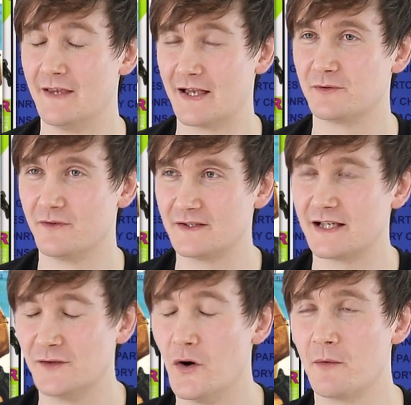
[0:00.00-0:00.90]
And that's one of the things
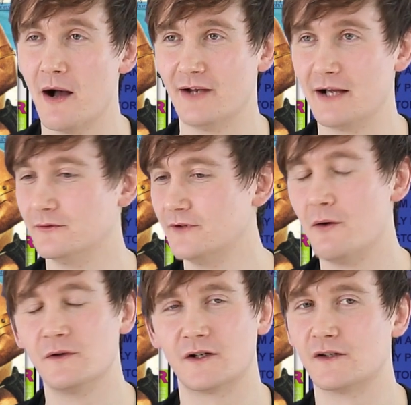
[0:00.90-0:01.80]
they talk about, well,
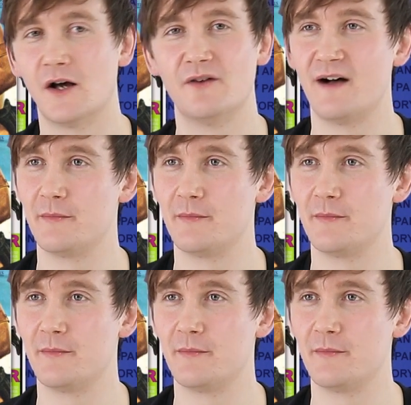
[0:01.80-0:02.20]
no one's going to top